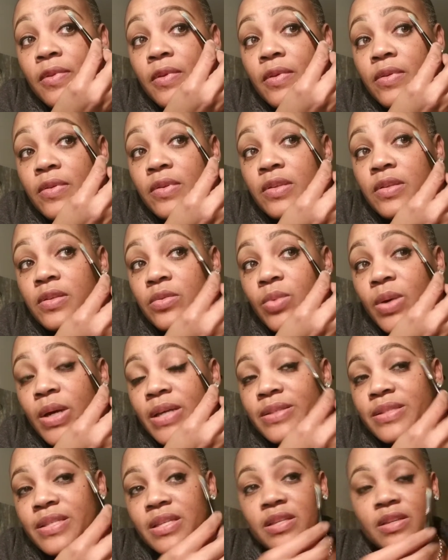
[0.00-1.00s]
So this is
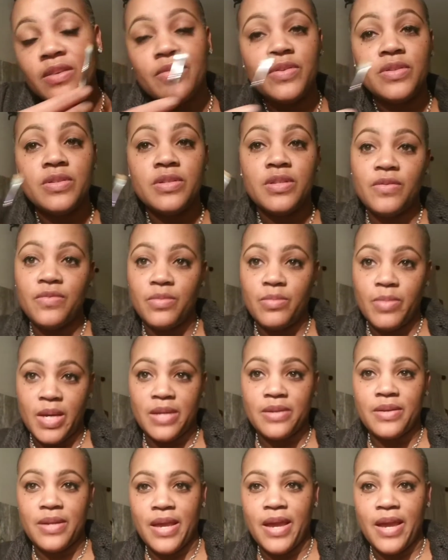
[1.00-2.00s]
why I say give yourself
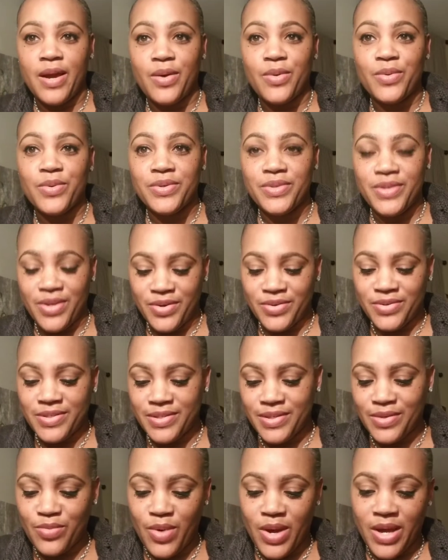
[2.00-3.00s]
about an hour. Y'all
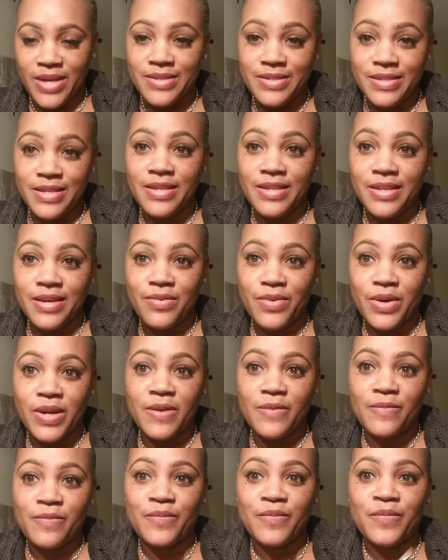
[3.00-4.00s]
see why I say that,
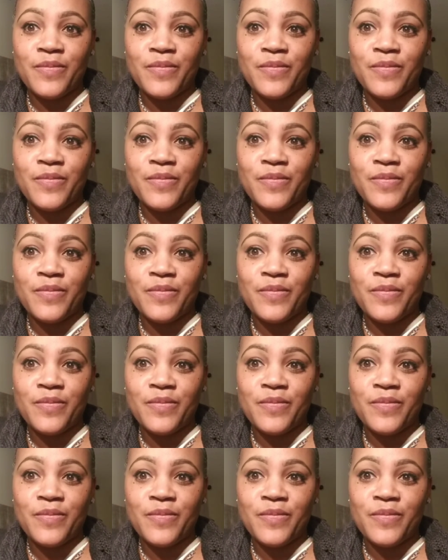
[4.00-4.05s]
right?